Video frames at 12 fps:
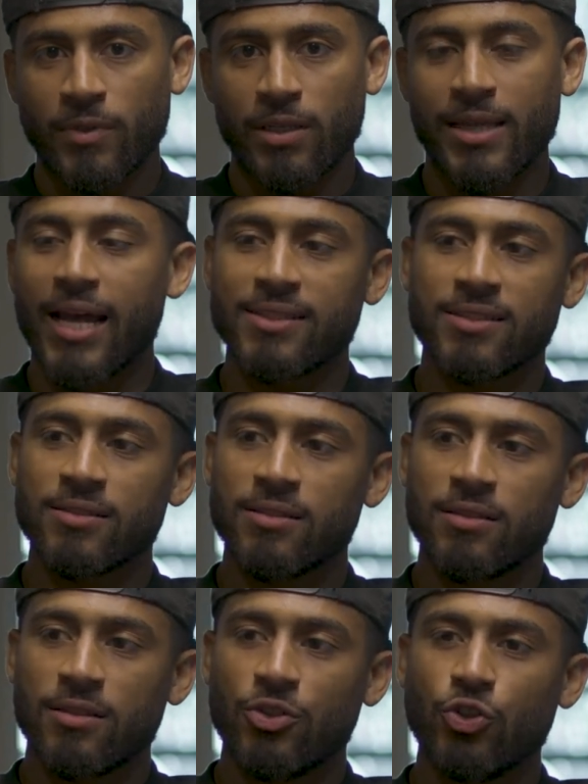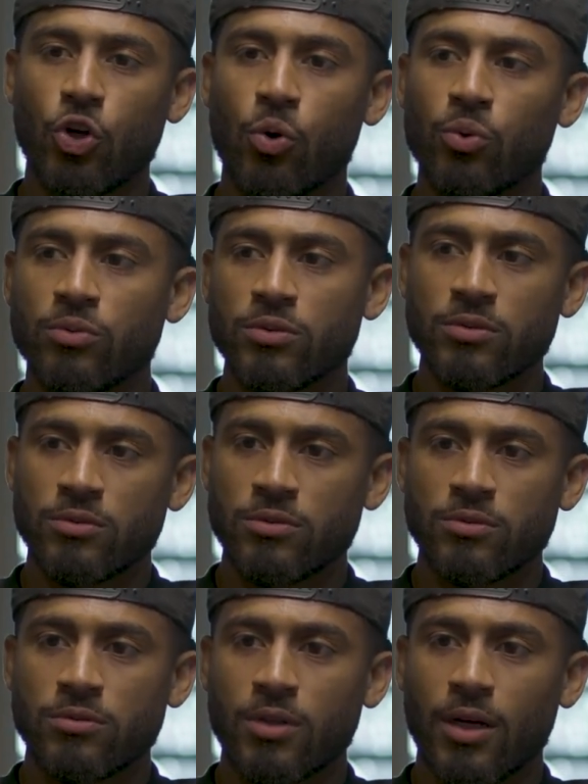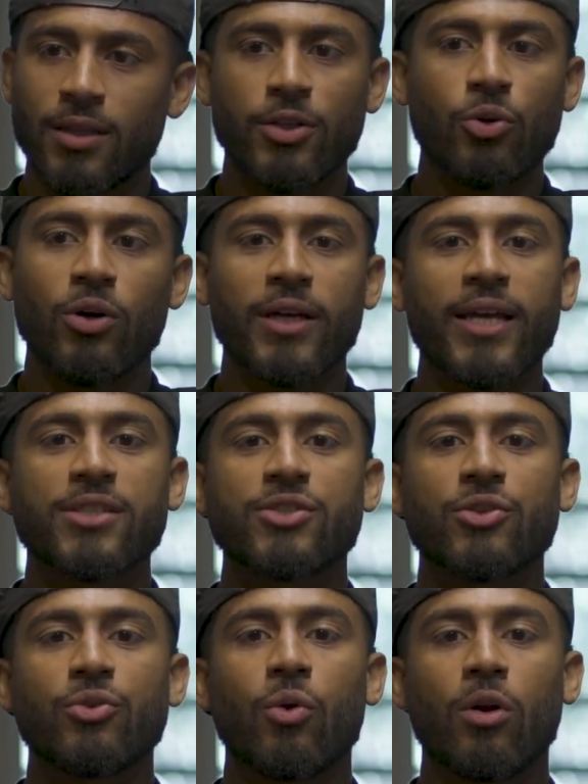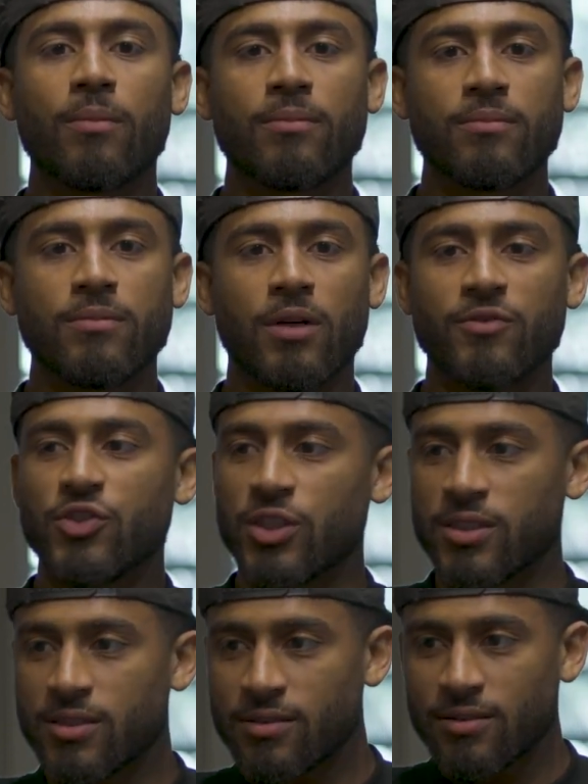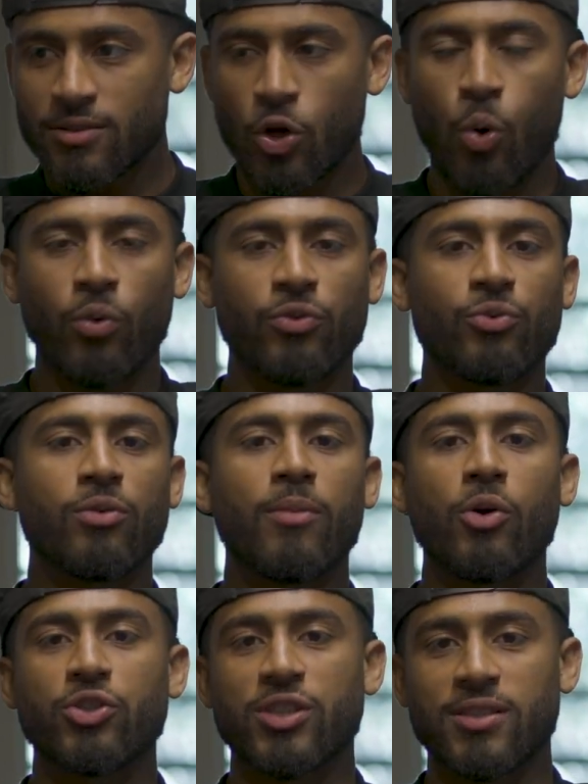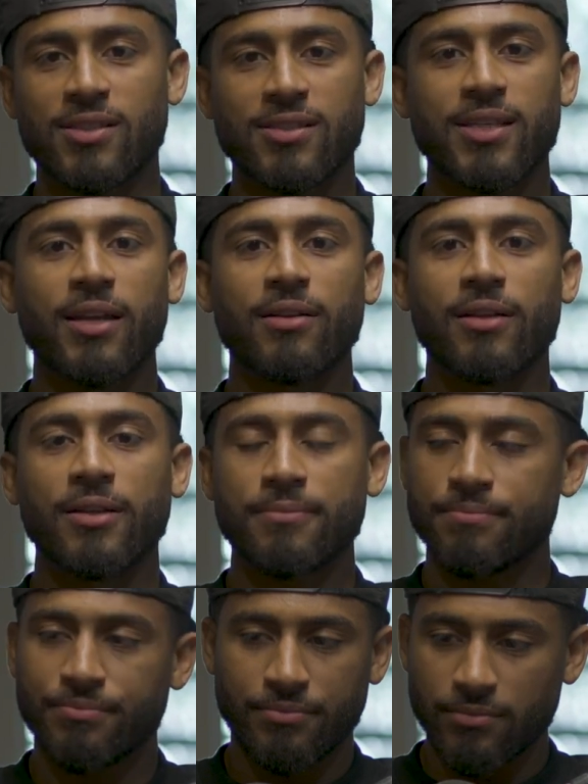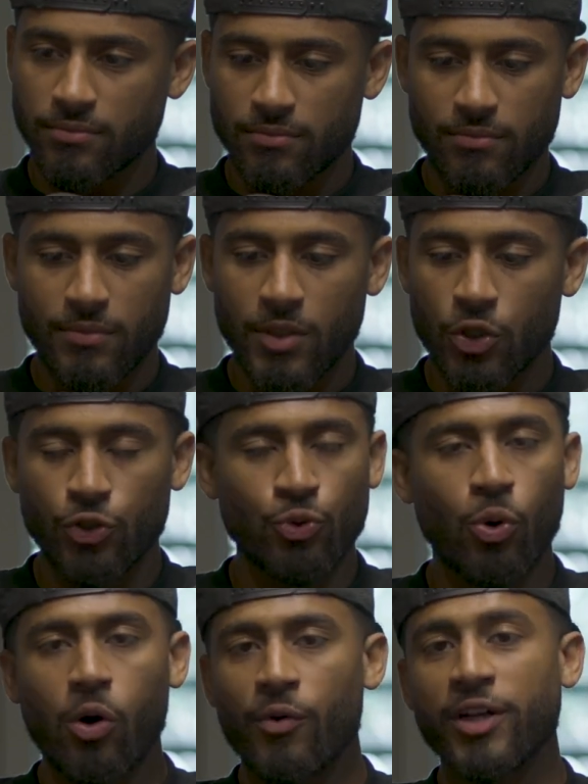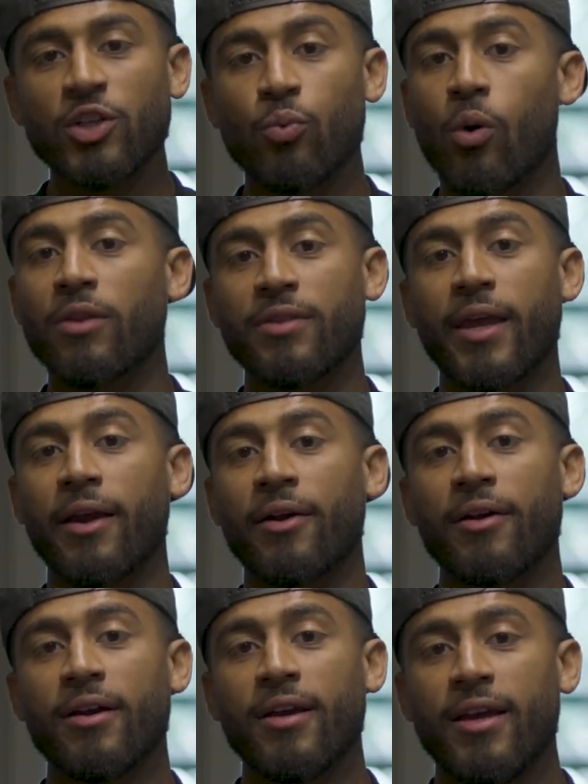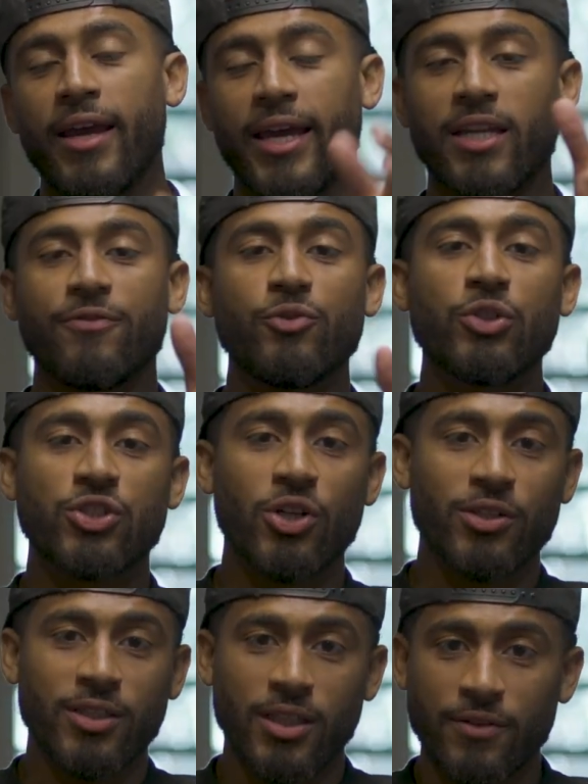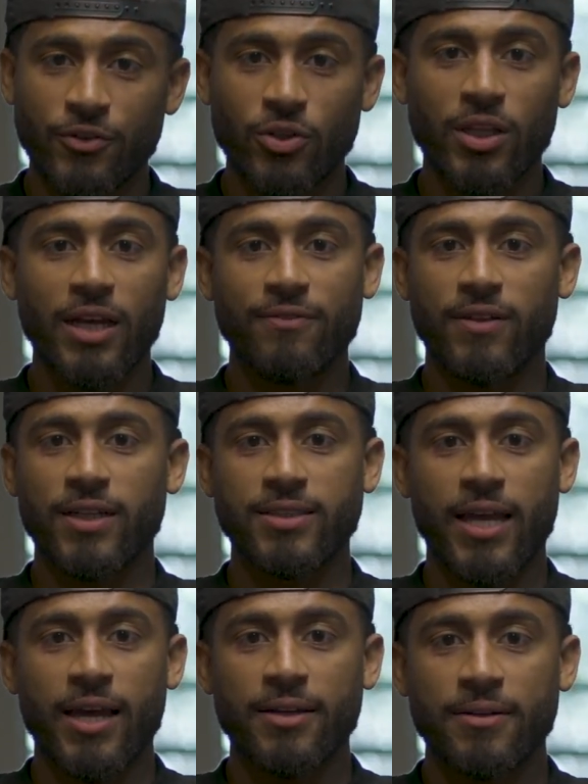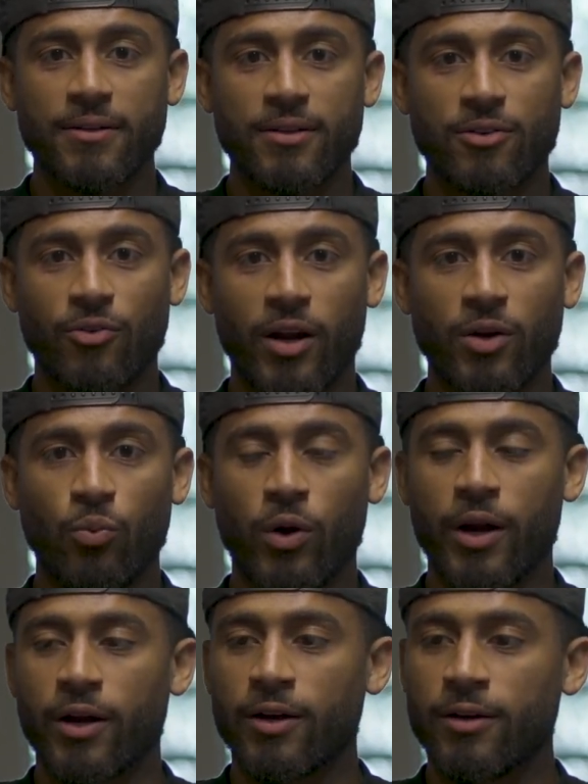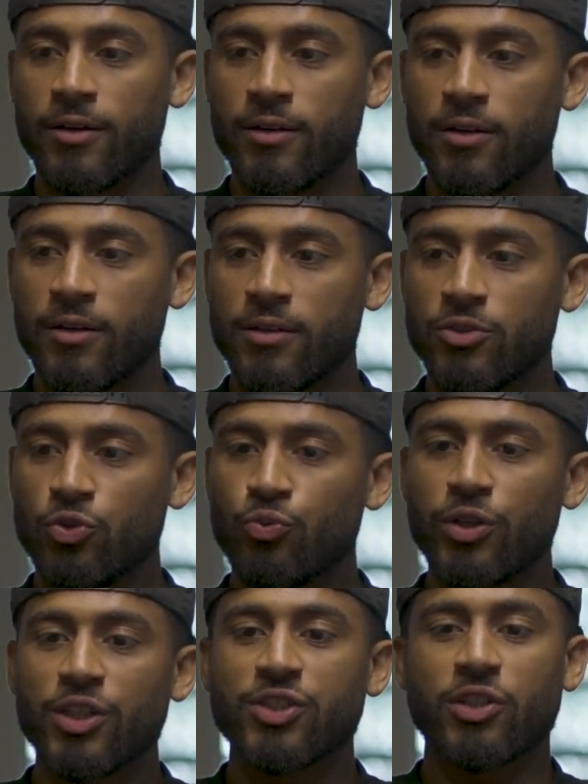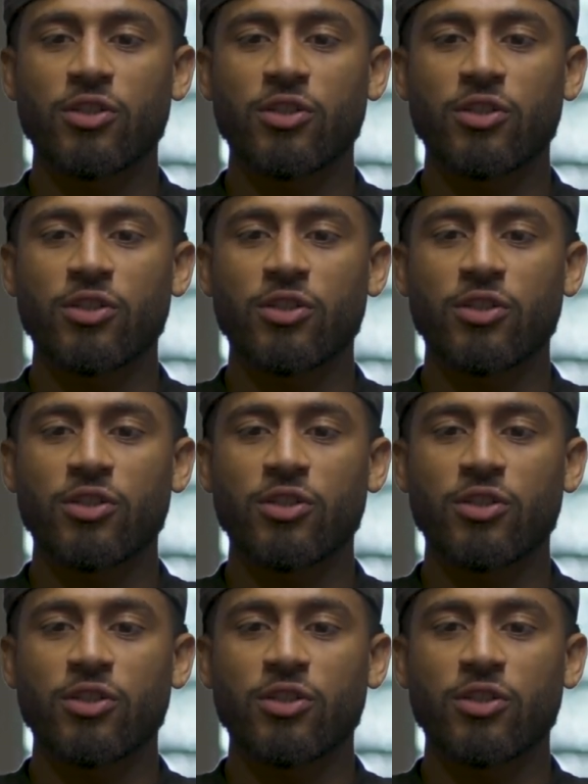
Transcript: that's, a little against the norm of just going through the motions and settling, you already won there. And if you could start to live your life like that, right, where you really start